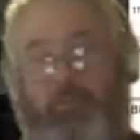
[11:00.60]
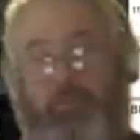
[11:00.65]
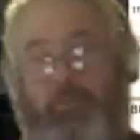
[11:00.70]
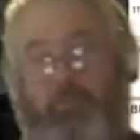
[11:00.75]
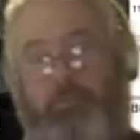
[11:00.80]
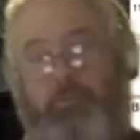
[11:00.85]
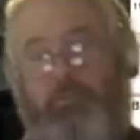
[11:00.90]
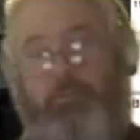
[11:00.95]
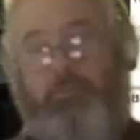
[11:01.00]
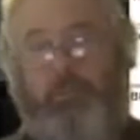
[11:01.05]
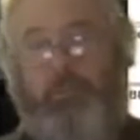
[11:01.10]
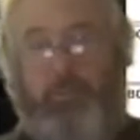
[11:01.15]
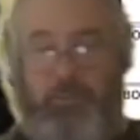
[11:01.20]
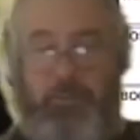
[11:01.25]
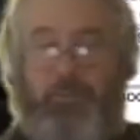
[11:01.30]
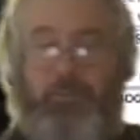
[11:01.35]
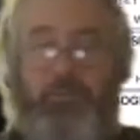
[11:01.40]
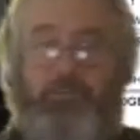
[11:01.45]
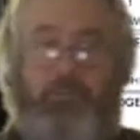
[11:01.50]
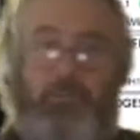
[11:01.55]
use?
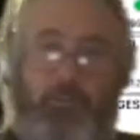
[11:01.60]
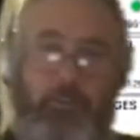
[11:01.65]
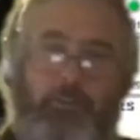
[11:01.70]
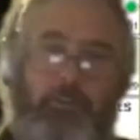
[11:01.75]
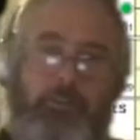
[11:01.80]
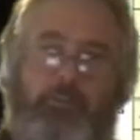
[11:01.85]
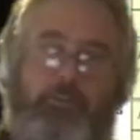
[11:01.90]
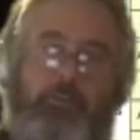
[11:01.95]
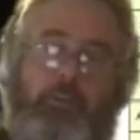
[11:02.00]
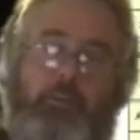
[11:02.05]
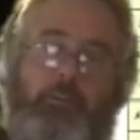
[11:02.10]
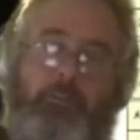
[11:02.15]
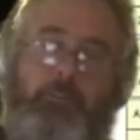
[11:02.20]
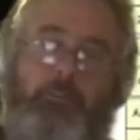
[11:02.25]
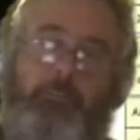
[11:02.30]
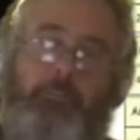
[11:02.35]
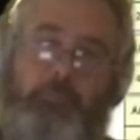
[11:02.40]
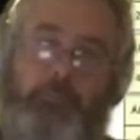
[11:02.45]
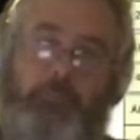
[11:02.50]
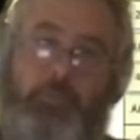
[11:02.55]
Use the local time
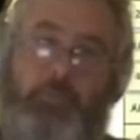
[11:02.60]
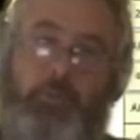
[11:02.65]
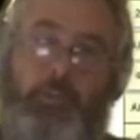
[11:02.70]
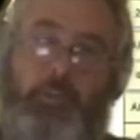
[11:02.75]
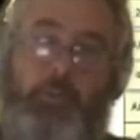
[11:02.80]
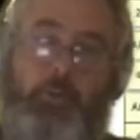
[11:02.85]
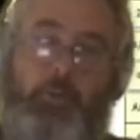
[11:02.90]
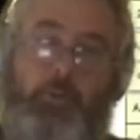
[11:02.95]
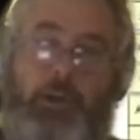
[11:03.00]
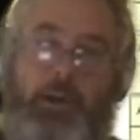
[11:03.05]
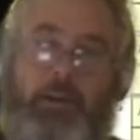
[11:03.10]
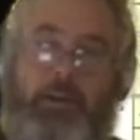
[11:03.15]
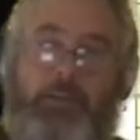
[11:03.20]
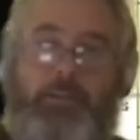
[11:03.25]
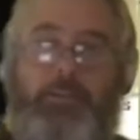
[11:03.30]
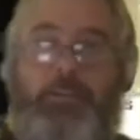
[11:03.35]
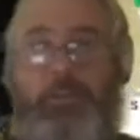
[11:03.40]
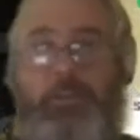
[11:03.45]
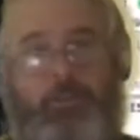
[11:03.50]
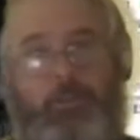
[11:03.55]
that you are,
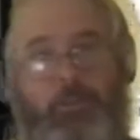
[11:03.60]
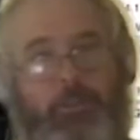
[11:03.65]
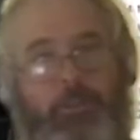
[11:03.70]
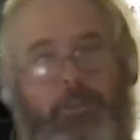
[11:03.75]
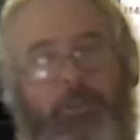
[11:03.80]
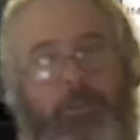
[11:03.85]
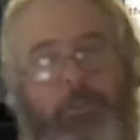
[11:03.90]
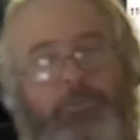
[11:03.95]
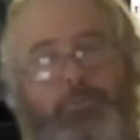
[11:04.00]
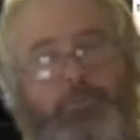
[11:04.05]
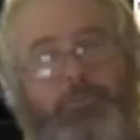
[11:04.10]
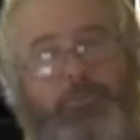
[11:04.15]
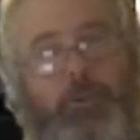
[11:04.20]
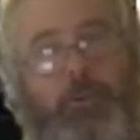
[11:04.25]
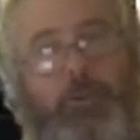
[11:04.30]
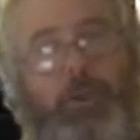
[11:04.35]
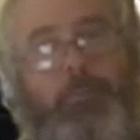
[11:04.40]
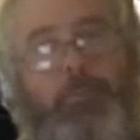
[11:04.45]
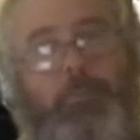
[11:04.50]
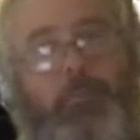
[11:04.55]
or the local
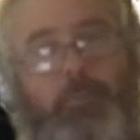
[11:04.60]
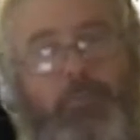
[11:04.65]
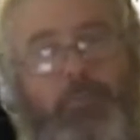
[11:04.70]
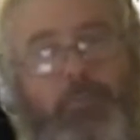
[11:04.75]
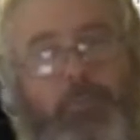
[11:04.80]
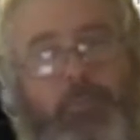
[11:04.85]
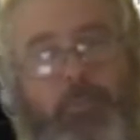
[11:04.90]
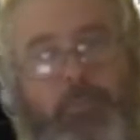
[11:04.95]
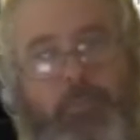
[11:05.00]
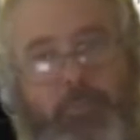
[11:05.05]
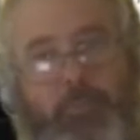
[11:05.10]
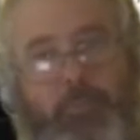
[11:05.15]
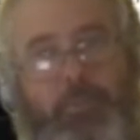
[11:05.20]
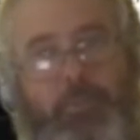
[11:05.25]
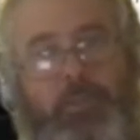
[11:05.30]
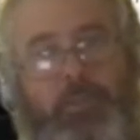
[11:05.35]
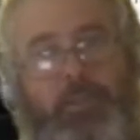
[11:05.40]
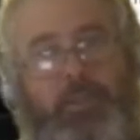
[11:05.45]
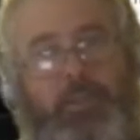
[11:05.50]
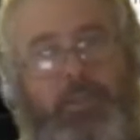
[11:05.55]
time of the
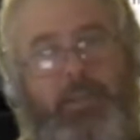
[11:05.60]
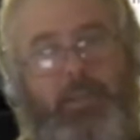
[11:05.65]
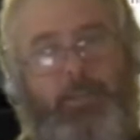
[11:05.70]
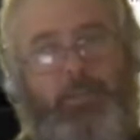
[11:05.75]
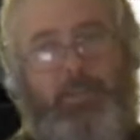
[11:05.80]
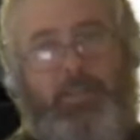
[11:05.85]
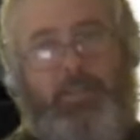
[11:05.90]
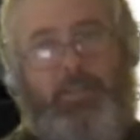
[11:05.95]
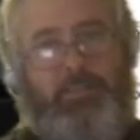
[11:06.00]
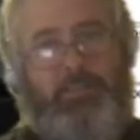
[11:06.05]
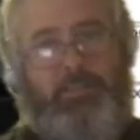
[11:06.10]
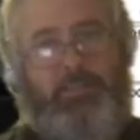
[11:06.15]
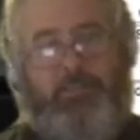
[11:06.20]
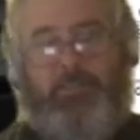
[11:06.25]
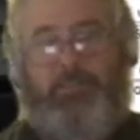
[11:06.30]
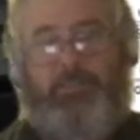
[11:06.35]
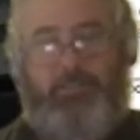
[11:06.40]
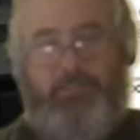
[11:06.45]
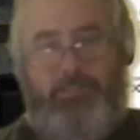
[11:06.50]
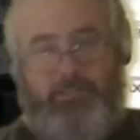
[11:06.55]
particular place.
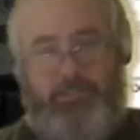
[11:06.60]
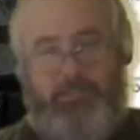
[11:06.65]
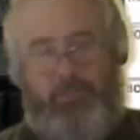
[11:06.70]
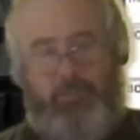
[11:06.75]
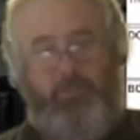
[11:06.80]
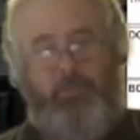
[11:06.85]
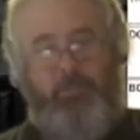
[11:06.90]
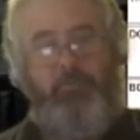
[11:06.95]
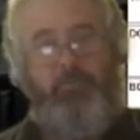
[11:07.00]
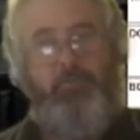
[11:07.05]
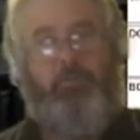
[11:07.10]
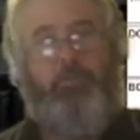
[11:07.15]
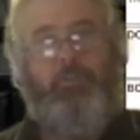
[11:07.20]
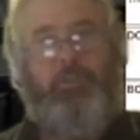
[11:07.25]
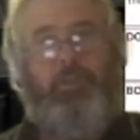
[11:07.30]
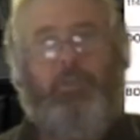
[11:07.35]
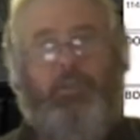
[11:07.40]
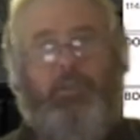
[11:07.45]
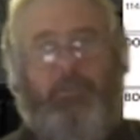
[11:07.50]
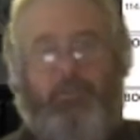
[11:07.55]
So if you're
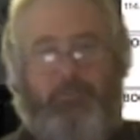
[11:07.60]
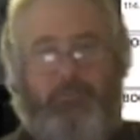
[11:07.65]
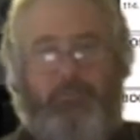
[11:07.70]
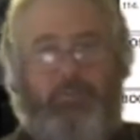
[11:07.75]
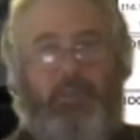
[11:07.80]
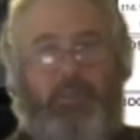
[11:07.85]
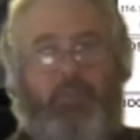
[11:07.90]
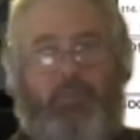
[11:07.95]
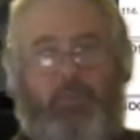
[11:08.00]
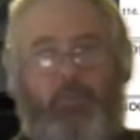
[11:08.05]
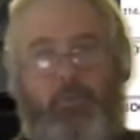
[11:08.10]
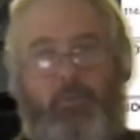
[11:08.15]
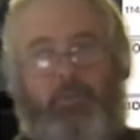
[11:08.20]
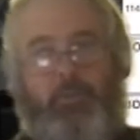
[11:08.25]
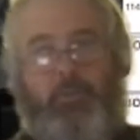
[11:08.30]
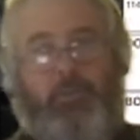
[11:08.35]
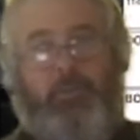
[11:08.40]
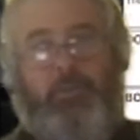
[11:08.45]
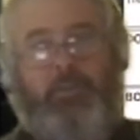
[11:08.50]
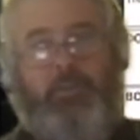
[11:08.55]
looking at, say, the Perth
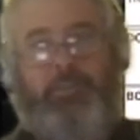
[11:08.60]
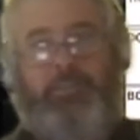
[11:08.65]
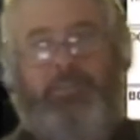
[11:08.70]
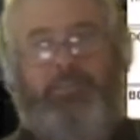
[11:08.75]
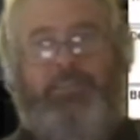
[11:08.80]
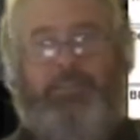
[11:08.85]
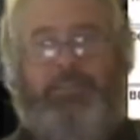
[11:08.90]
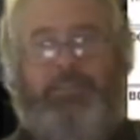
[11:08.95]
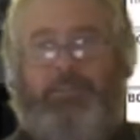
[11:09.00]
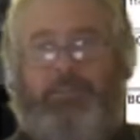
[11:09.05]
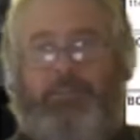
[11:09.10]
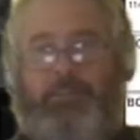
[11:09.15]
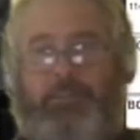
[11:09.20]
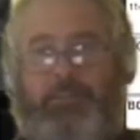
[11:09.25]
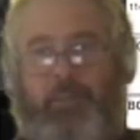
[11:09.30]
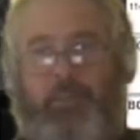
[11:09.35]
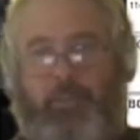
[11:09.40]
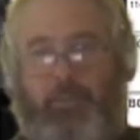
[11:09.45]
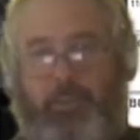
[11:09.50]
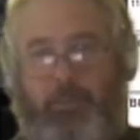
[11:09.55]
weather, you
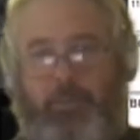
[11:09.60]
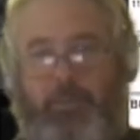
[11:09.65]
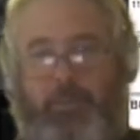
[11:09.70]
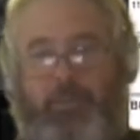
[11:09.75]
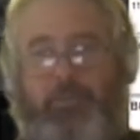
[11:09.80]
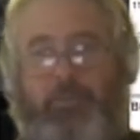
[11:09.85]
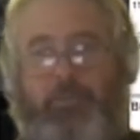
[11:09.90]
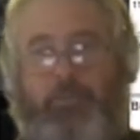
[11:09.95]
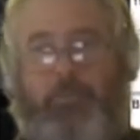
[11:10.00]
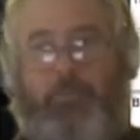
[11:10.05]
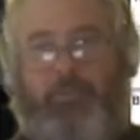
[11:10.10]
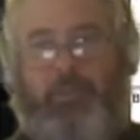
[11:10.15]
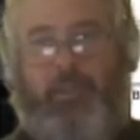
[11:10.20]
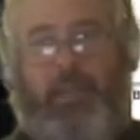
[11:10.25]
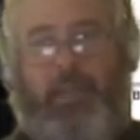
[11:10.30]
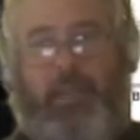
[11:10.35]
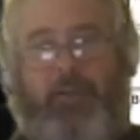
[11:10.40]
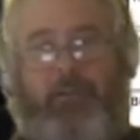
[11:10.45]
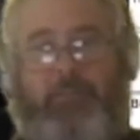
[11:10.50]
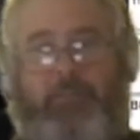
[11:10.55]
know, that'll be 2 or 3
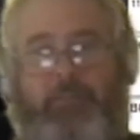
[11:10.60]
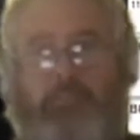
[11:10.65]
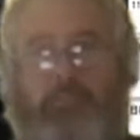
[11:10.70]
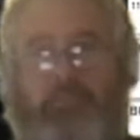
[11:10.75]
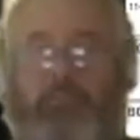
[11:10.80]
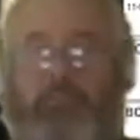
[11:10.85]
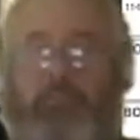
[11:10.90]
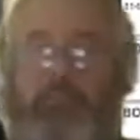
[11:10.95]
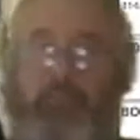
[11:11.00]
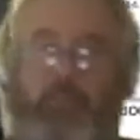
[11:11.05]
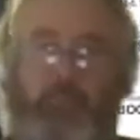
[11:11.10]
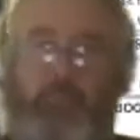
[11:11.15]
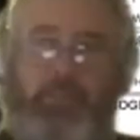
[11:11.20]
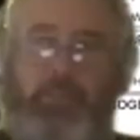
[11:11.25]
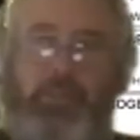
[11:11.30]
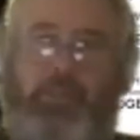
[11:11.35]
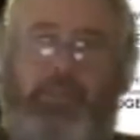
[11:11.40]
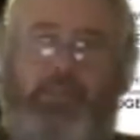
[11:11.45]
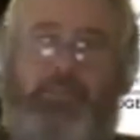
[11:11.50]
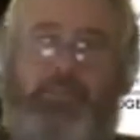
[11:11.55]
hours
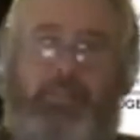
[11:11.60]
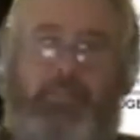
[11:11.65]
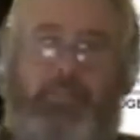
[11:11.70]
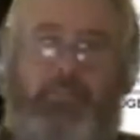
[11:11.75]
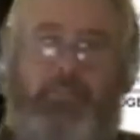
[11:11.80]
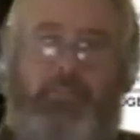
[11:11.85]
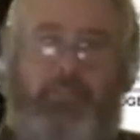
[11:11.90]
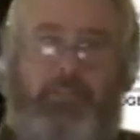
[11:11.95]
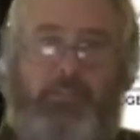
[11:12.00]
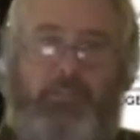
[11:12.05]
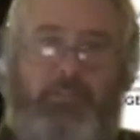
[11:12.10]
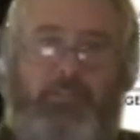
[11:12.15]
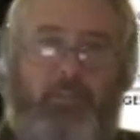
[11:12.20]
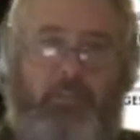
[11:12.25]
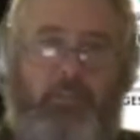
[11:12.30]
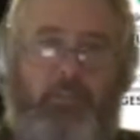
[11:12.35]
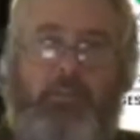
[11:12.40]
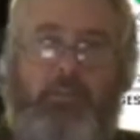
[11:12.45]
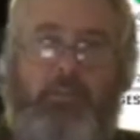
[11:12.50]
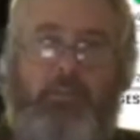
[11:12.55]
potentially different.
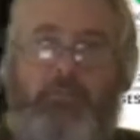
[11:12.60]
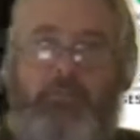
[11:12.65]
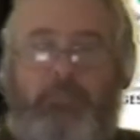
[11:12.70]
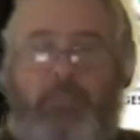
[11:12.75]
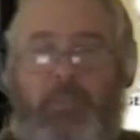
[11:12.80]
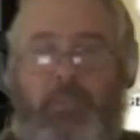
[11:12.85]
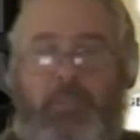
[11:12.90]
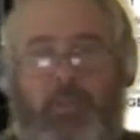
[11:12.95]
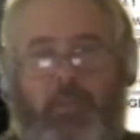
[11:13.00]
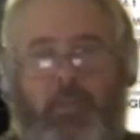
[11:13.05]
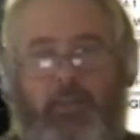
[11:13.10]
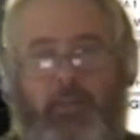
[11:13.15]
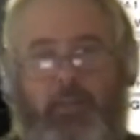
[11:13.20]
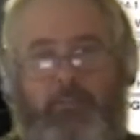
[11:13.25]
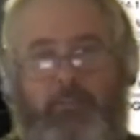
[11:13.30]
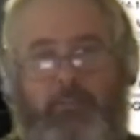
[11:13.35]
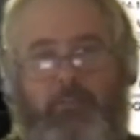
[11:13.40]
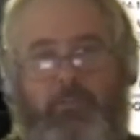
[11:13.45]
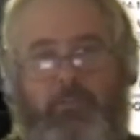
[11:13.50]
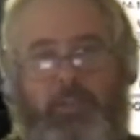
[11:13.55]
So
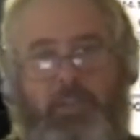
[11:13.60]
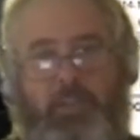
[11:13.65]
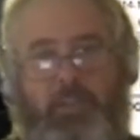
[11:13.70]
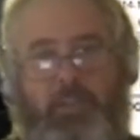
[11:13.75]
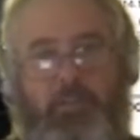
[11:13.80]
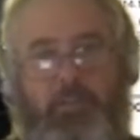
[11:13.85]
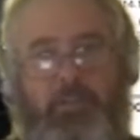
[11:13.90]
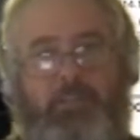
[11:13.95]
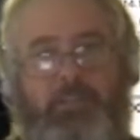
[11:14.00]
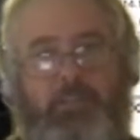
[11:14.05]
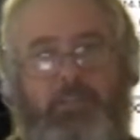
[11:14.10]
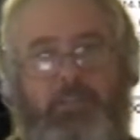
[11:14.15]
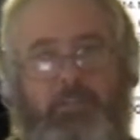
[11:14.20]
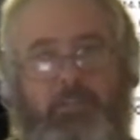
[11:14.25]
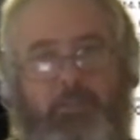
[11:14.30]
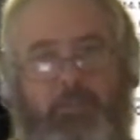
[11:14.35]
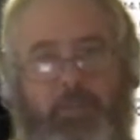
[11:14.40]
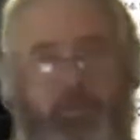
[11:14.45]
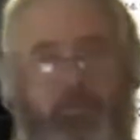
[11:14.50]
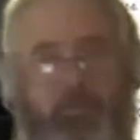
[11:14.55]
it's a tricky question. So we